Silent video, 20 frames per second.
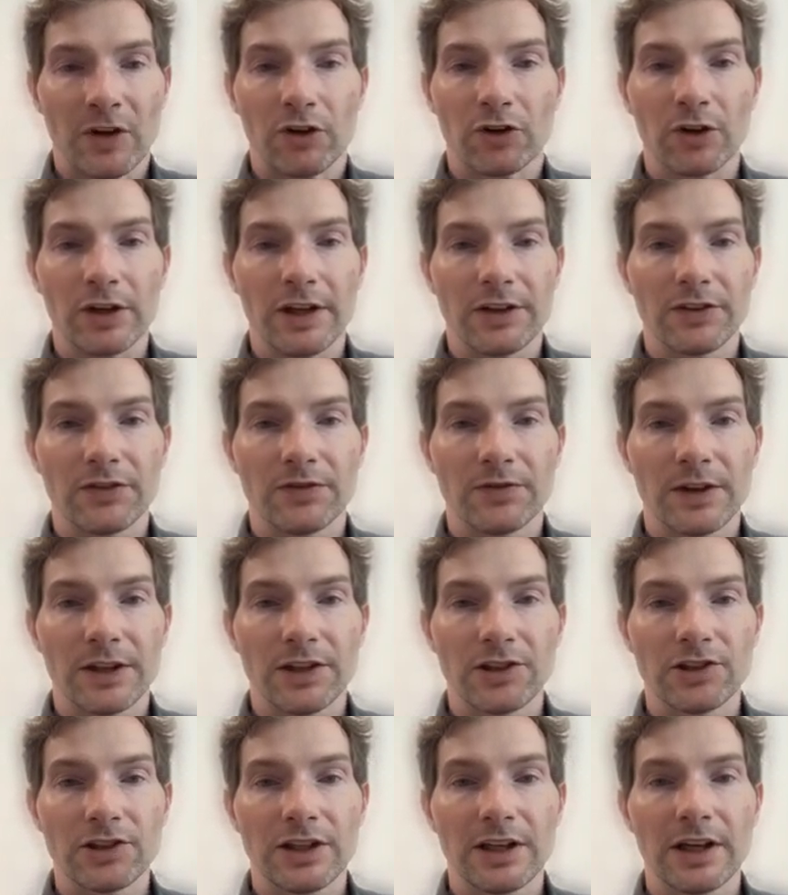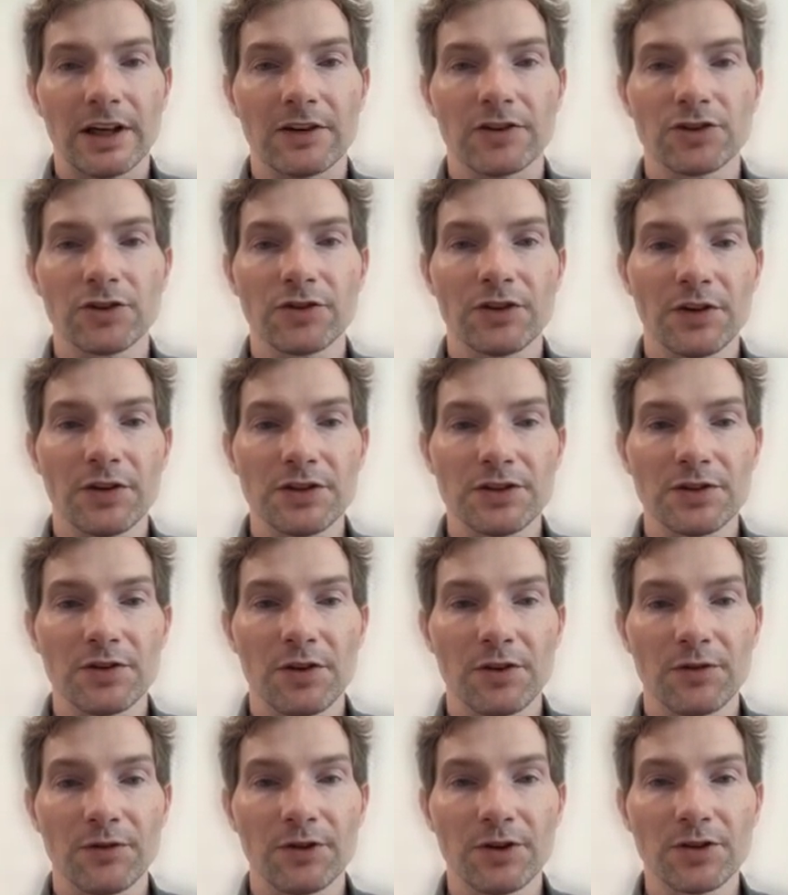So let's finish here. So there is
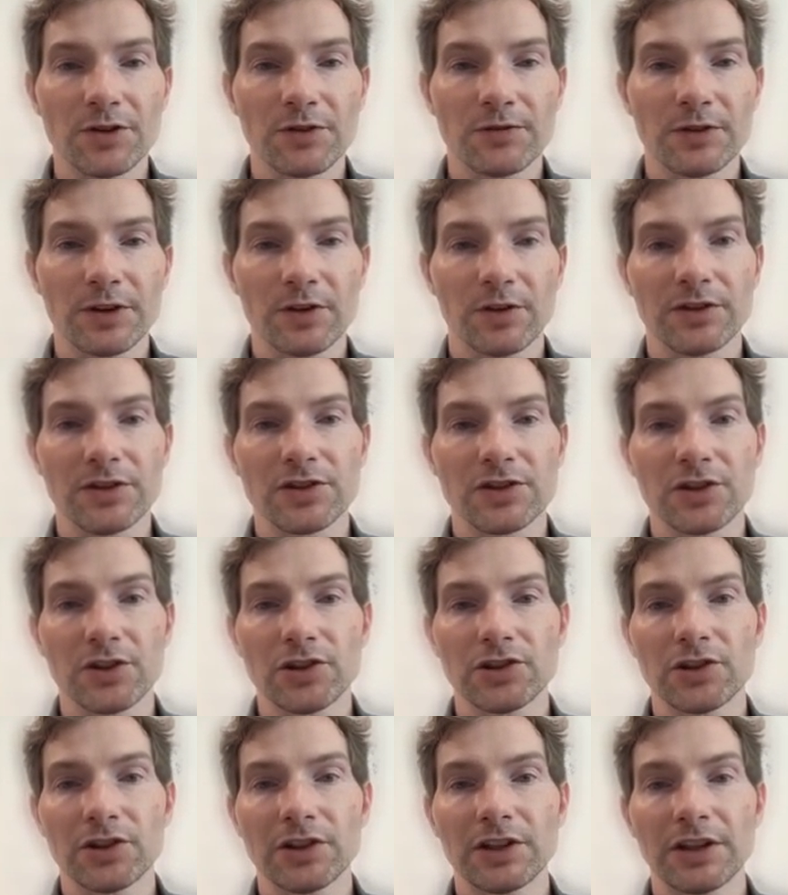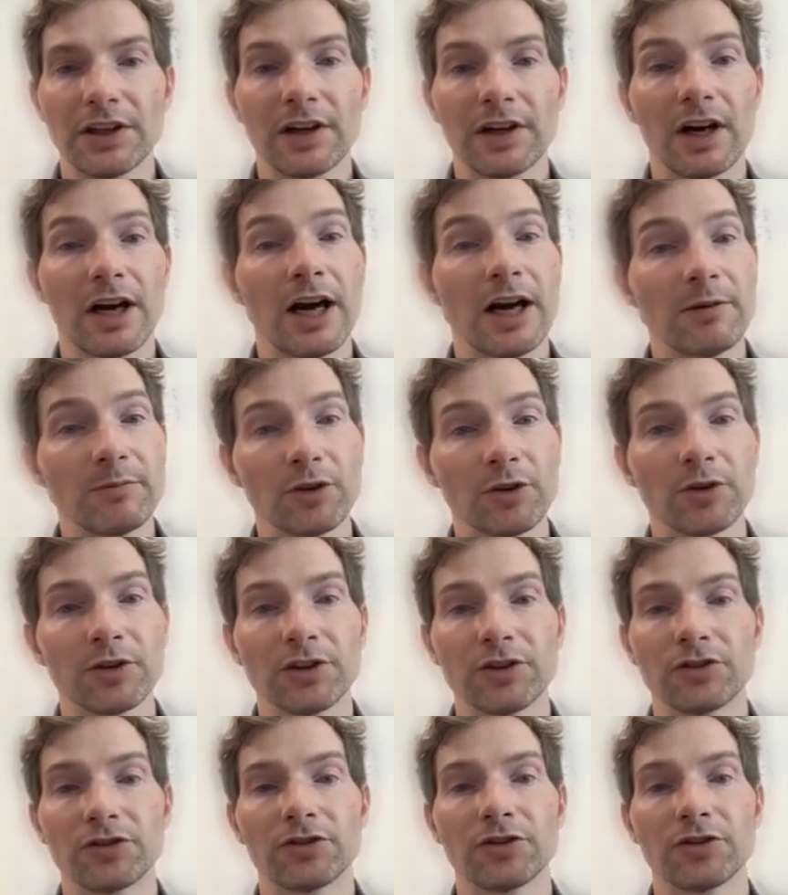a philosophical discussion here. I'm going